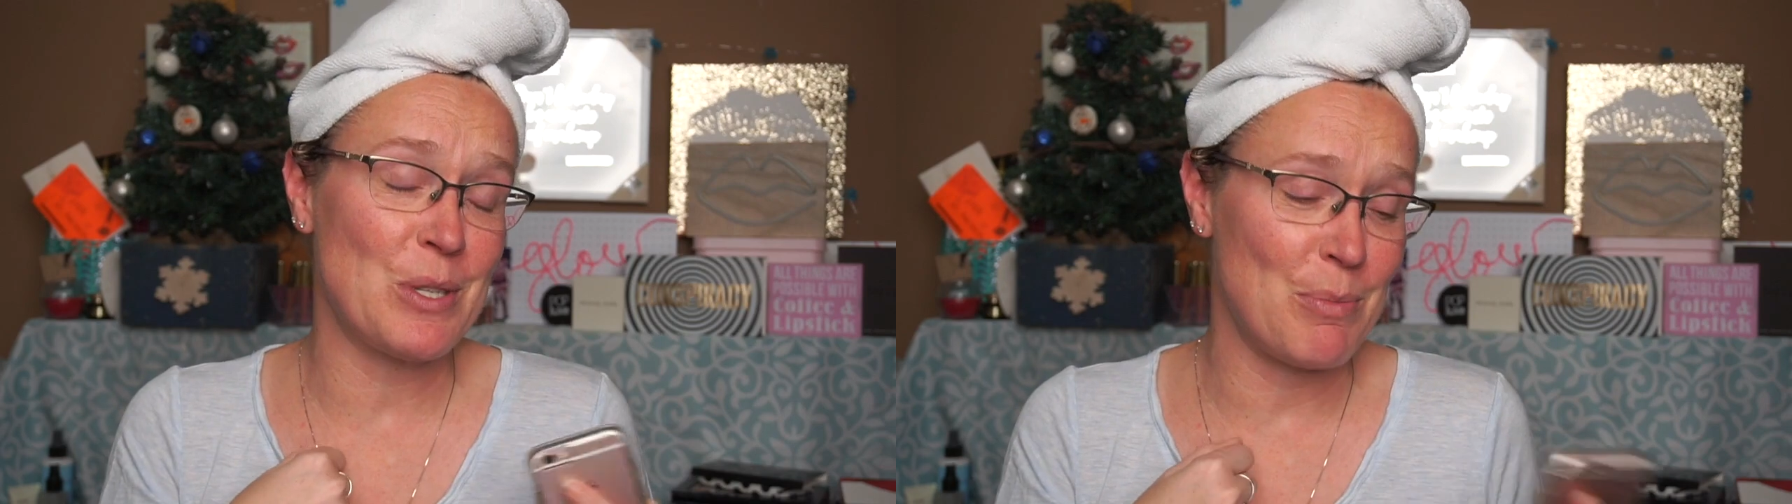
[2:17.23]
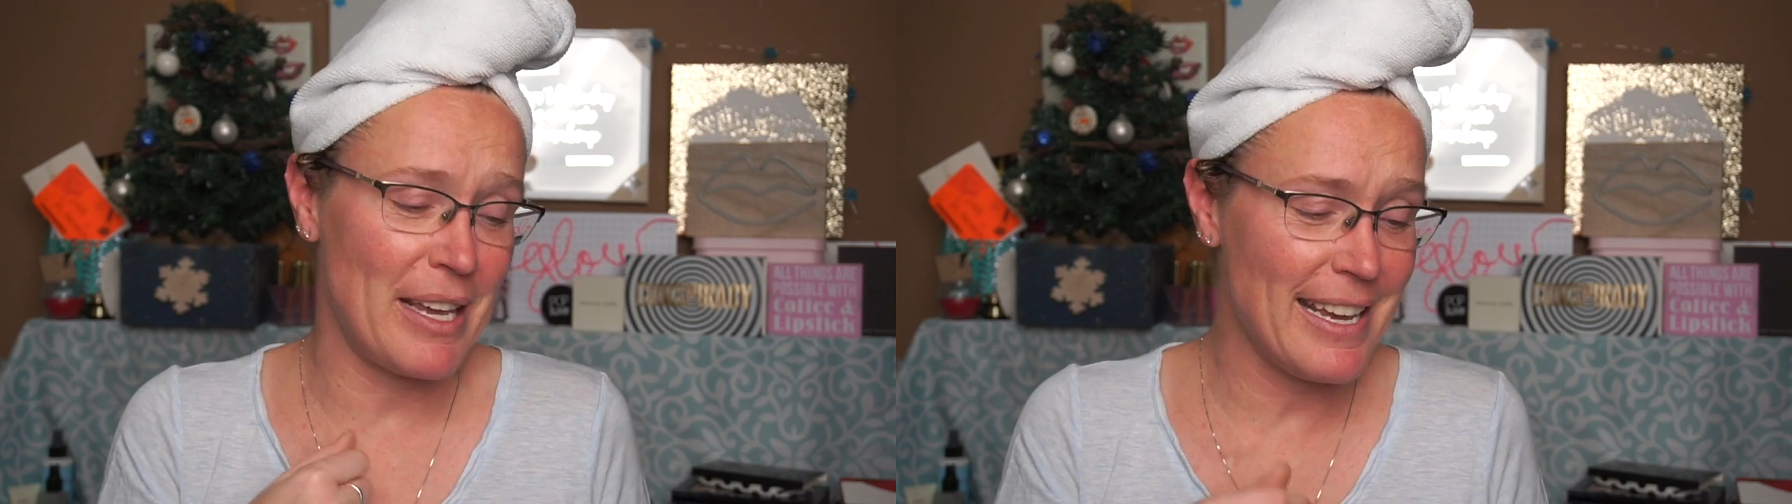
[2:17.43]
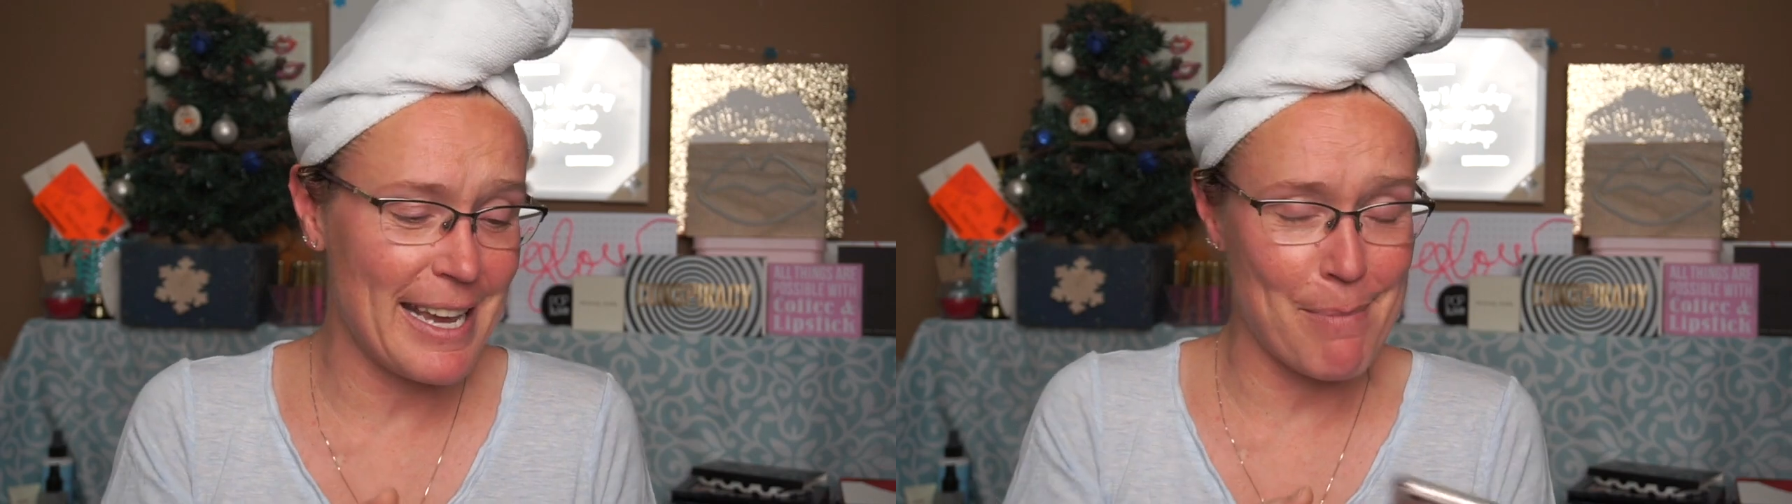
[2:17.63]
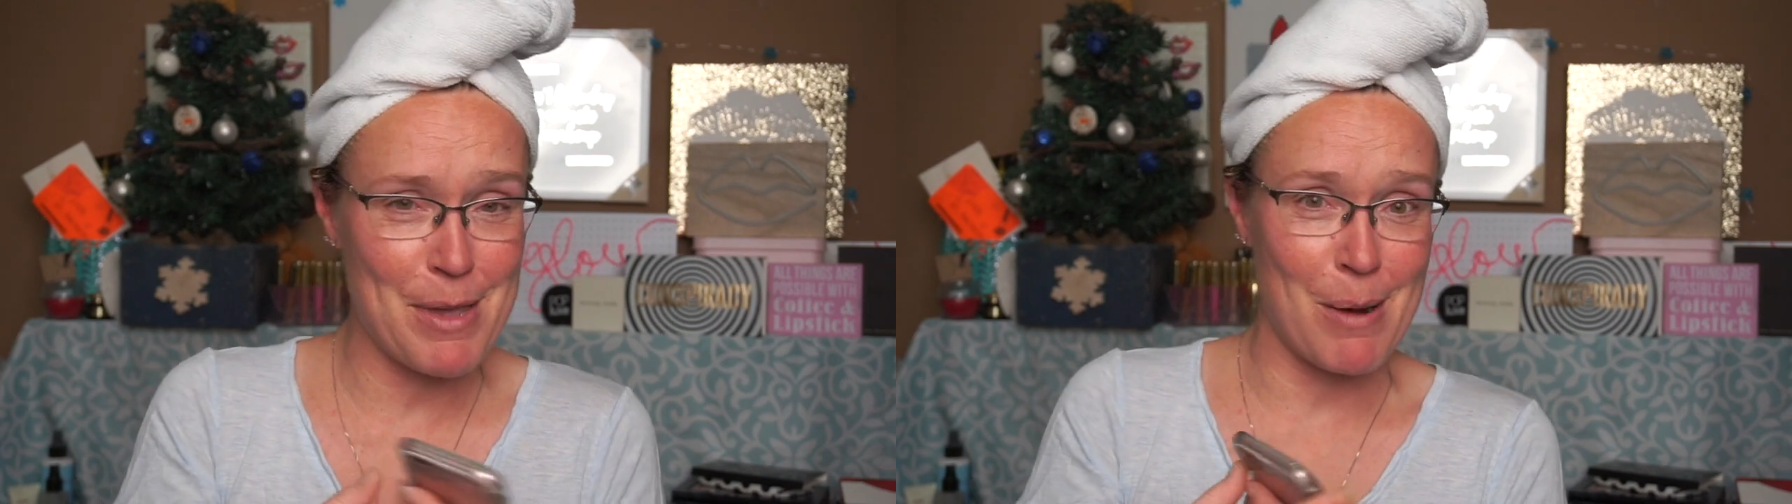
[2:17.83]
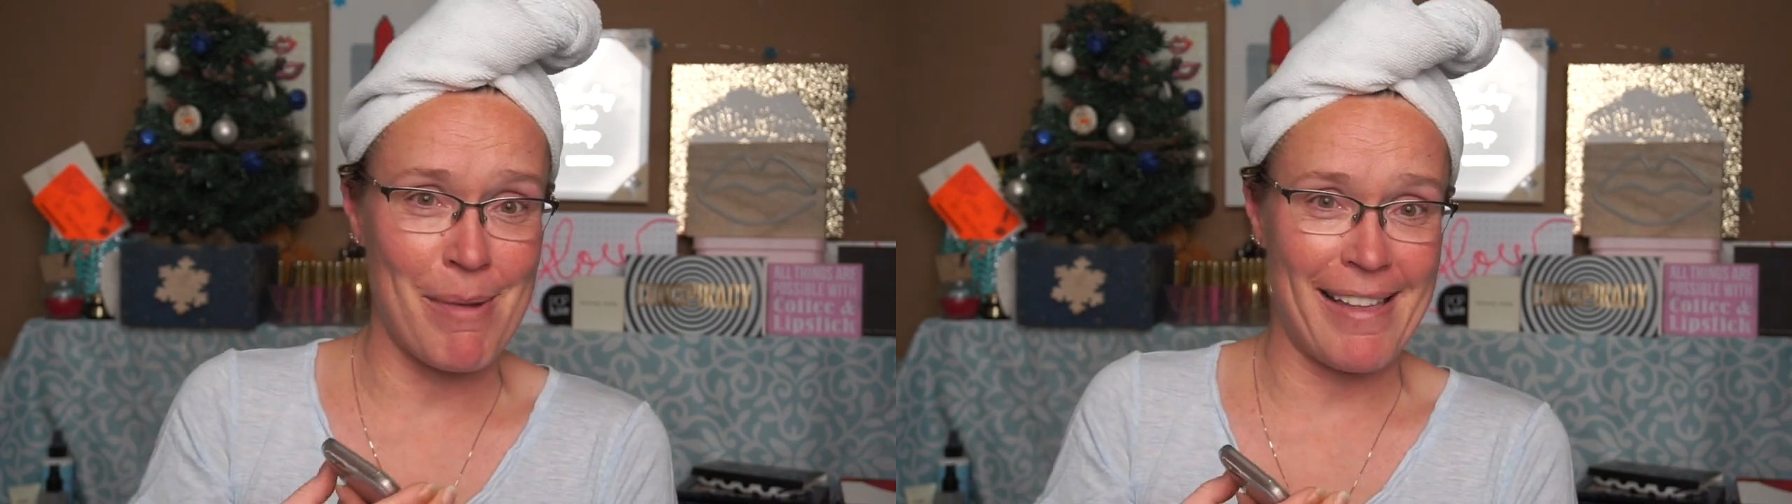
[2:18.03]
to me and get me
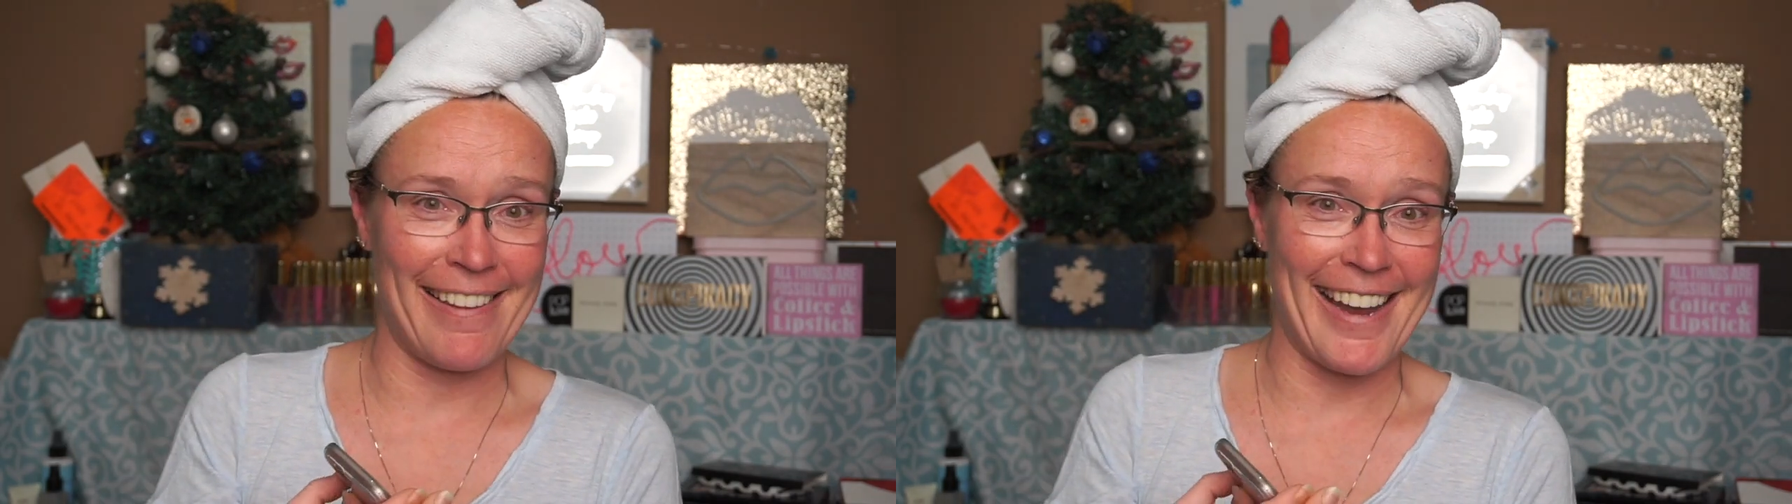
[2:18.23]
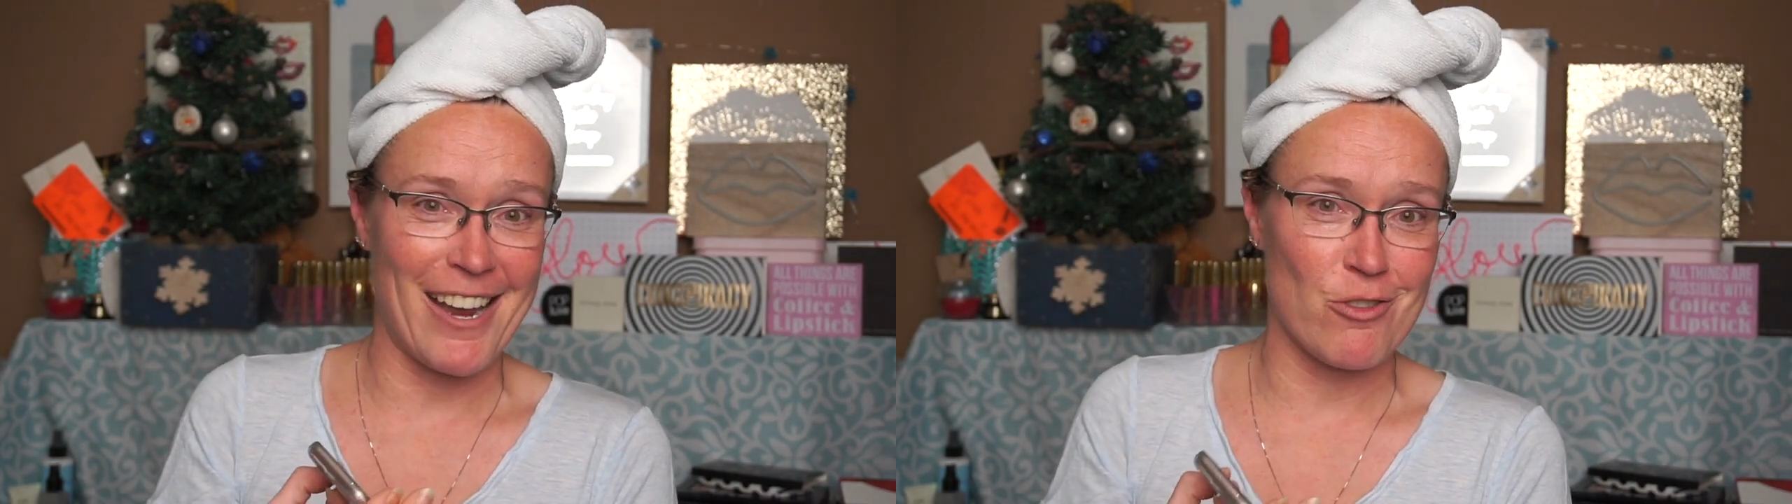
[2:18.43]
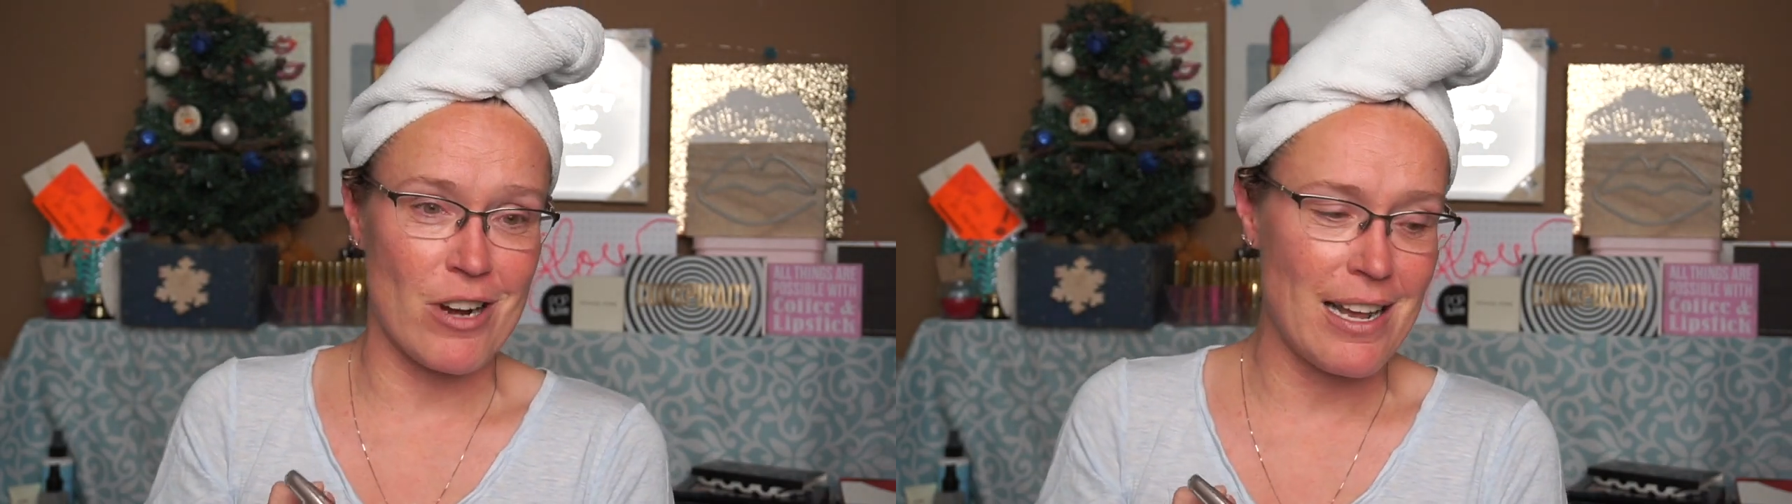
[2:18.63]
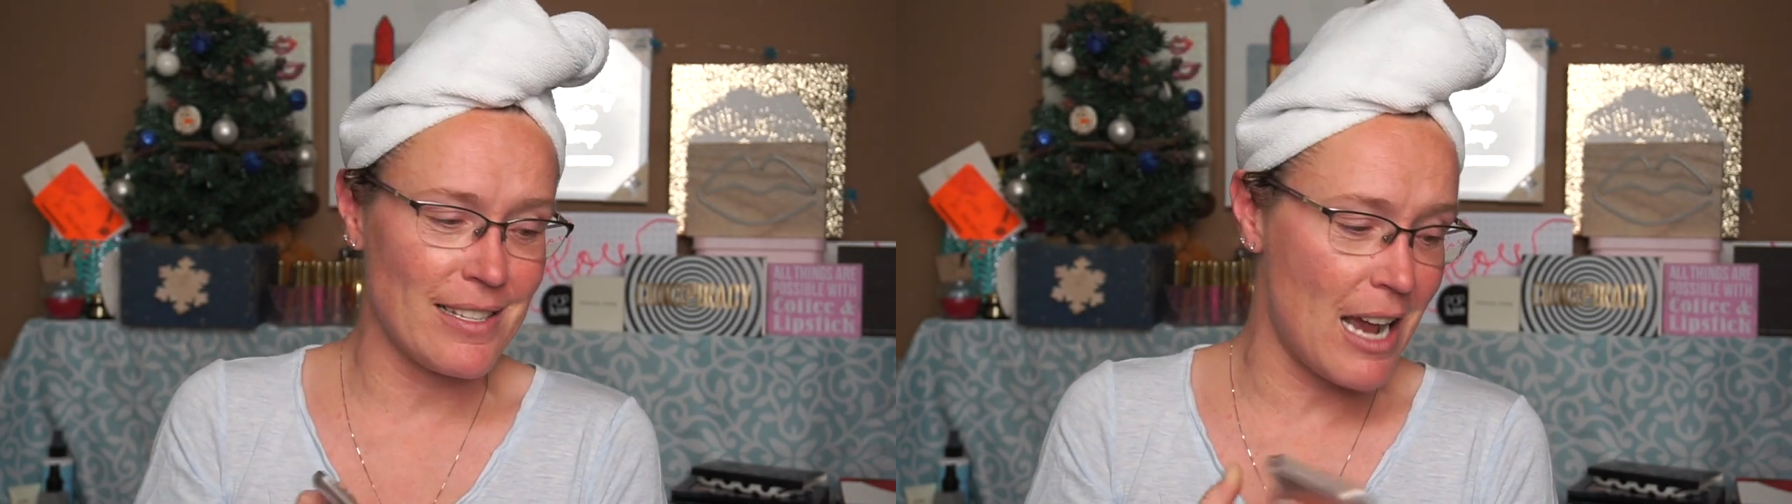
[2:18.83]
your mailing address,